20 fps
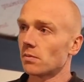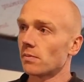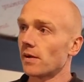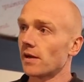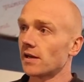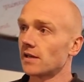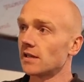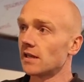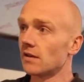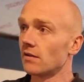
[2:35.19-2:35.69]

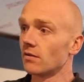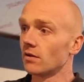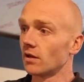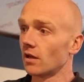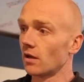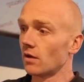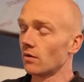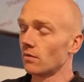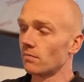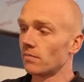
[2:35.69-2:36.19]
about a year
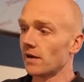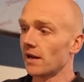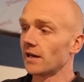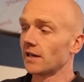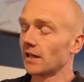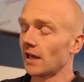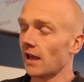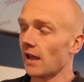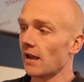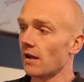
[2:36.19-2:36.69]
ago and
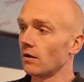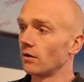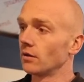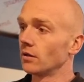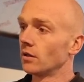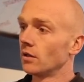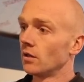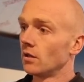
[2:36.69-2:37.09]
planning it out,